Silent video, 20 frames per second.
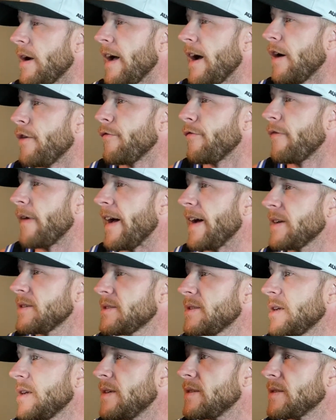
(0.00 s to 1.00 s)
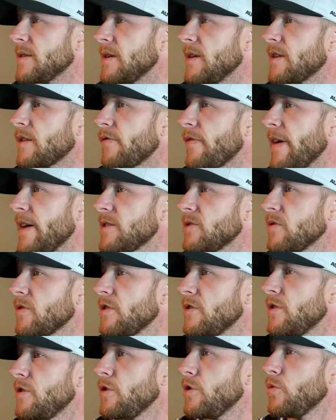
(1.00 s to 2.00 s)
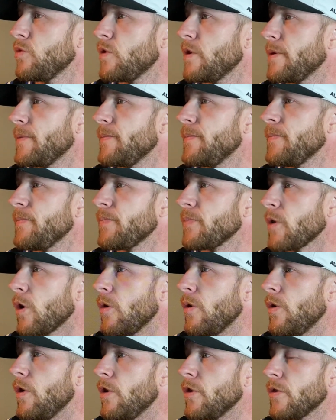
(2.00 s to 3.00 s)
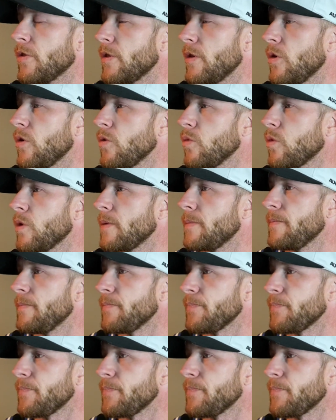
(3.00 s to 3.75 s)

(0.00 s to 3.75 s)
How fast is it? It's faster than the new one, or the old one.